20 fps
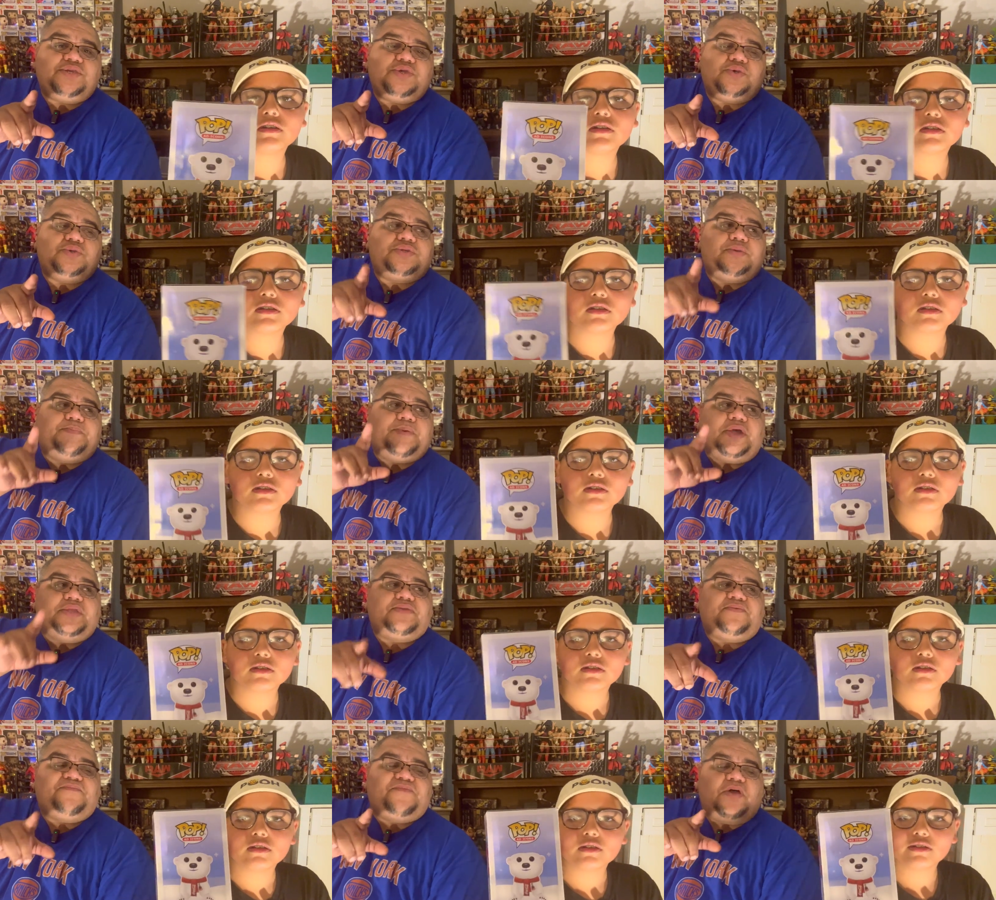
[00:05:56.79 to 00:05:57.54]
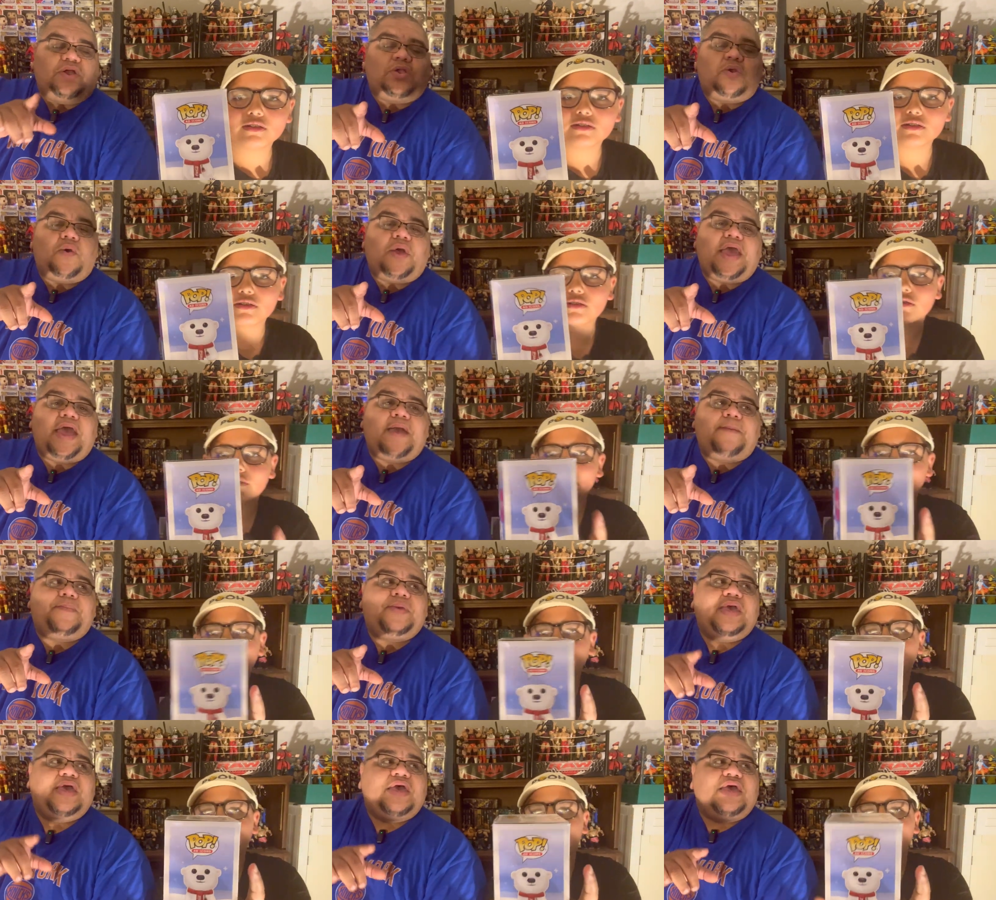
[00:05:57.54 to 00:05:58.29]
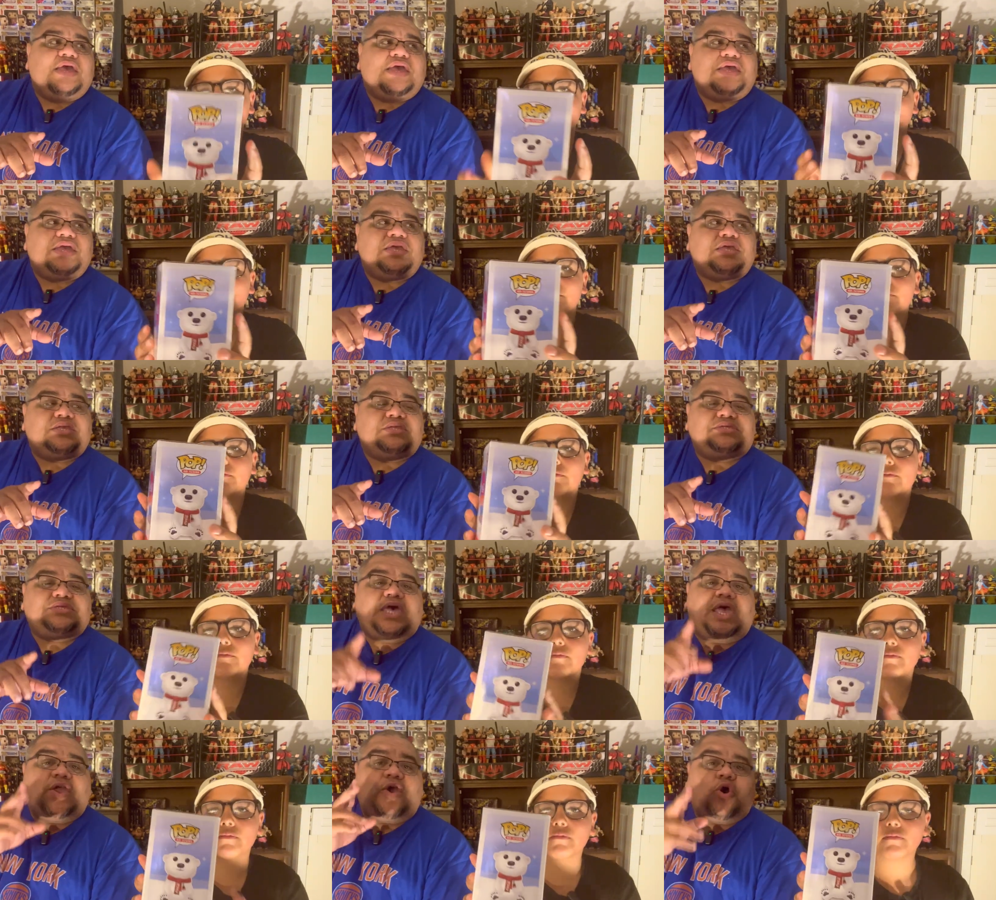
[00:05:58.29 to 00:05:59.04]
Speaker 1: to use about the Funko app is
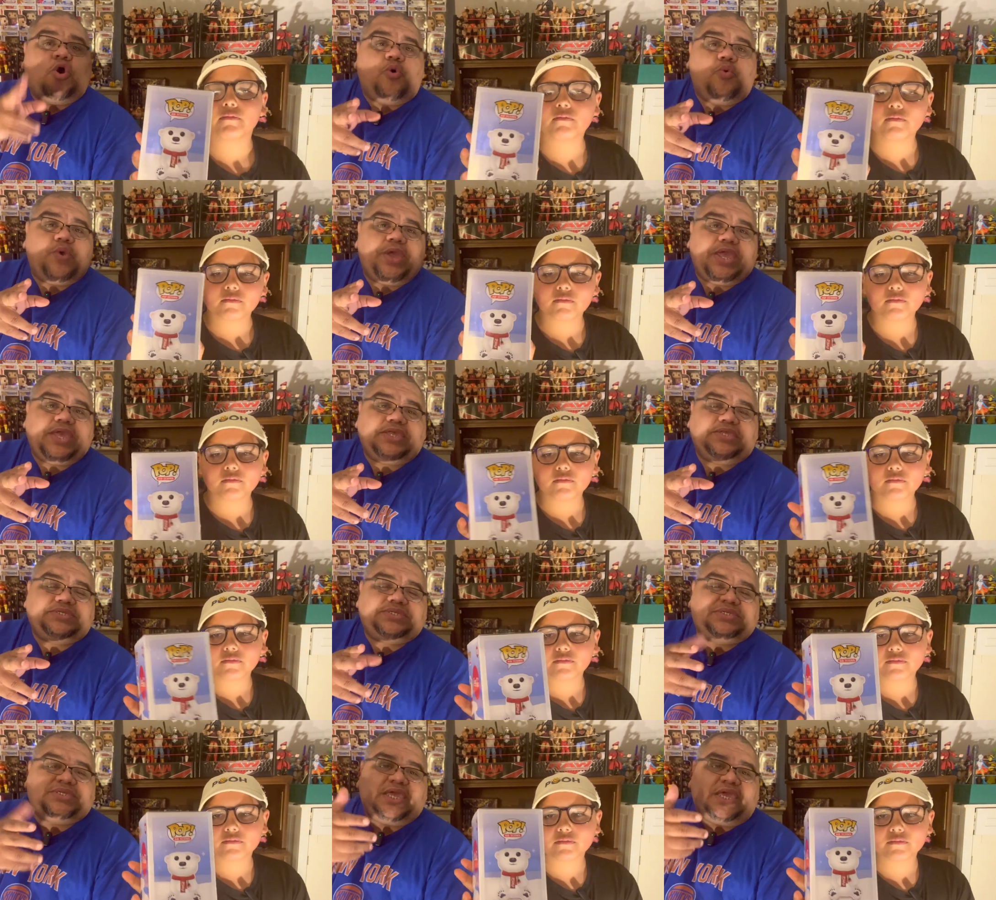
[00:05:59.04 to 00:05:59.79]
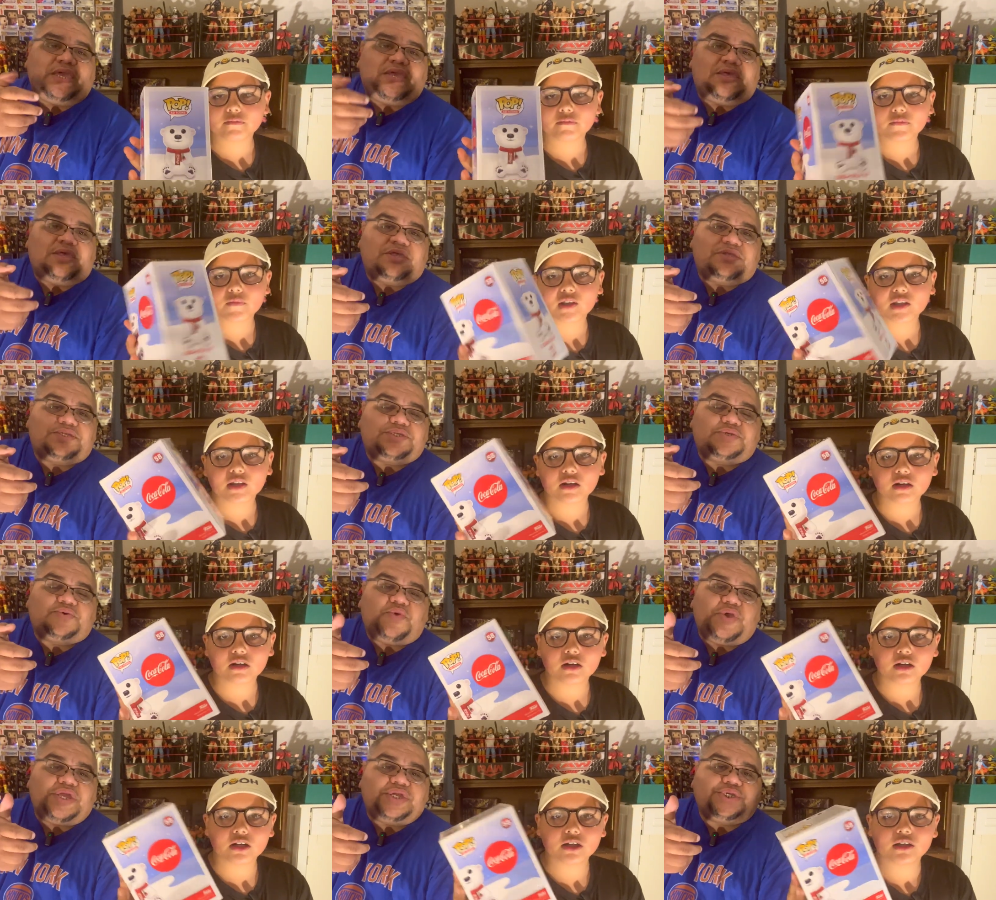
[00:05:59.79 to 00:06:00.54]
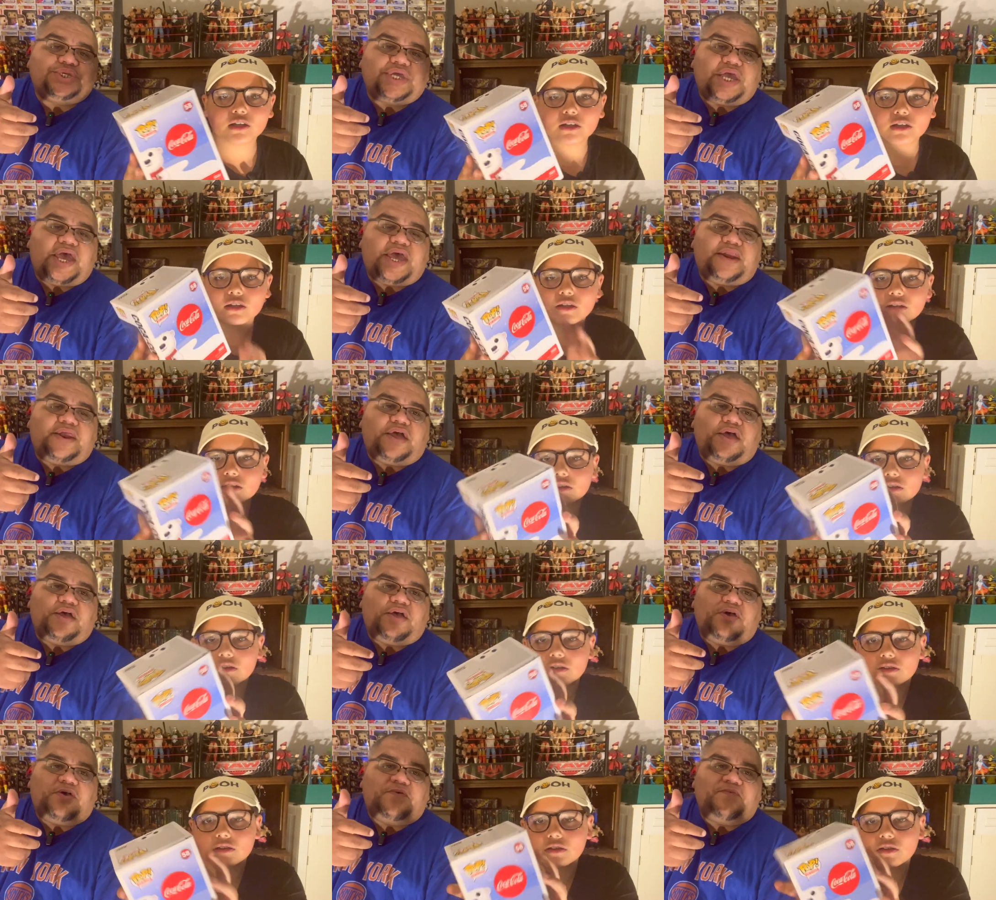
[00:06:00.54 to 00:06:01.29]
I always take a screenshot
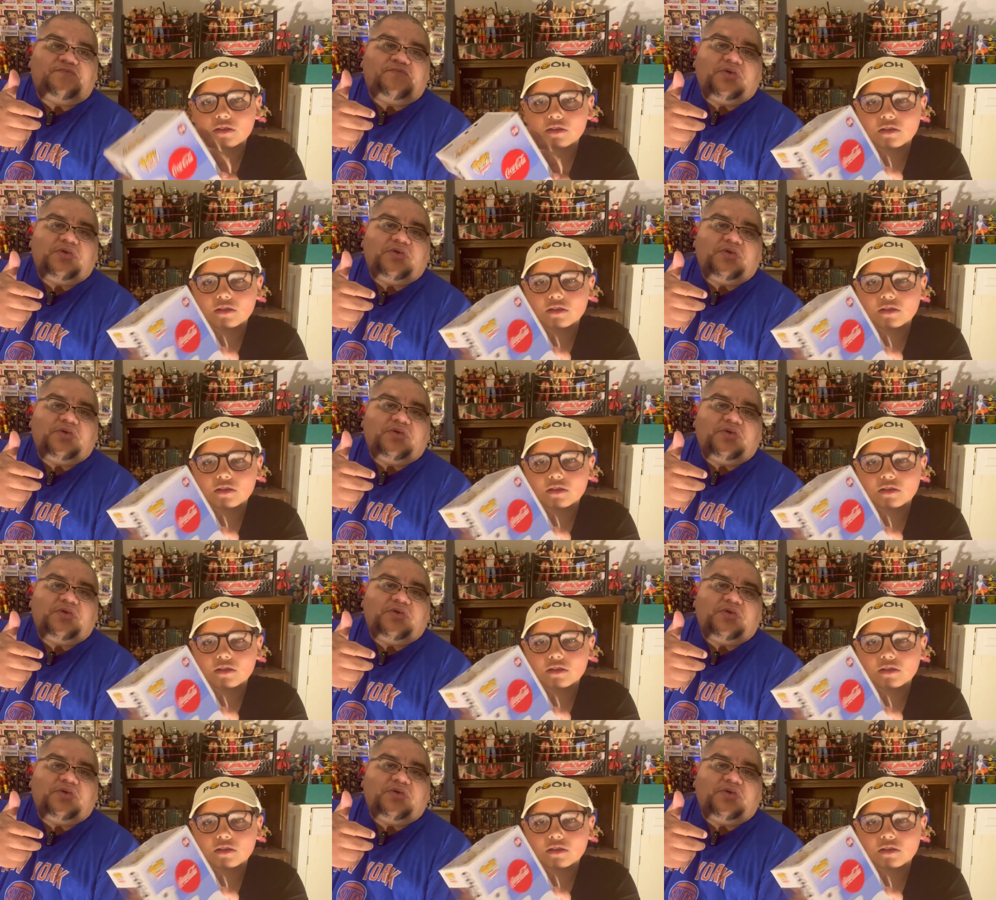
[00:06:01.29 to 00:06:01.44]
of